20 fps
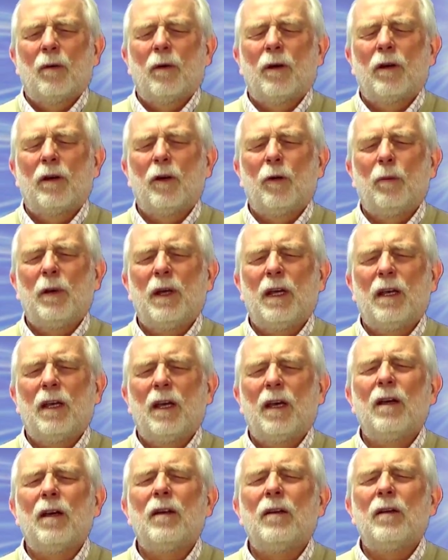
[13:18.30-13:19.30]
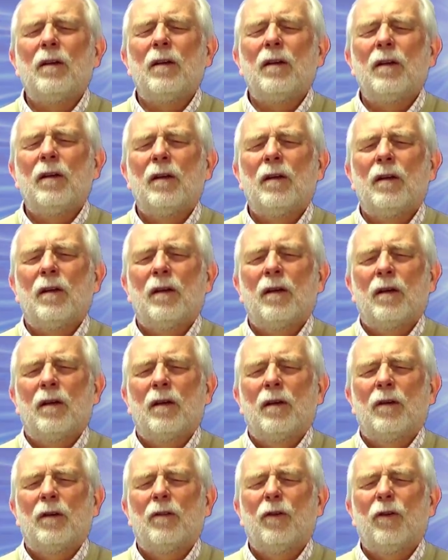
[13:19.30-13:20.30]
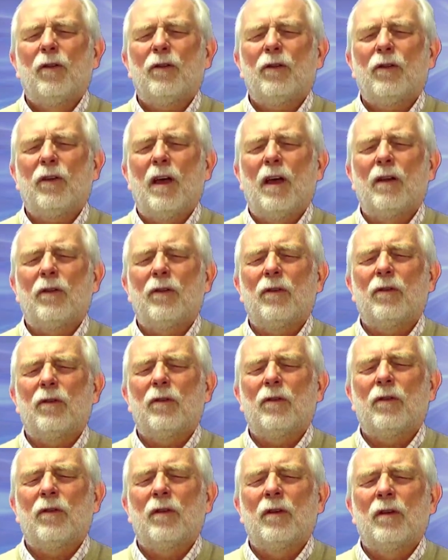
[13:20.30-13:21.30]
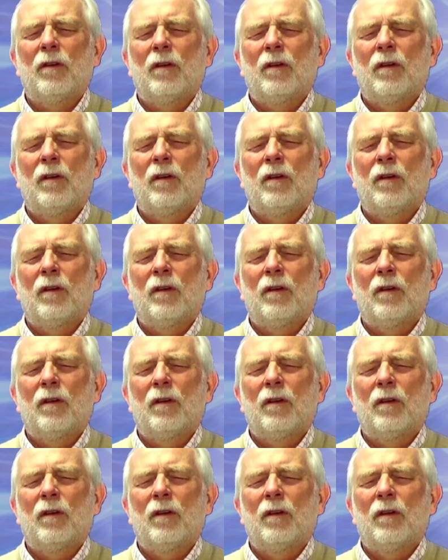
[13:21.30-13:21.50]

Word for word: where you begin to sense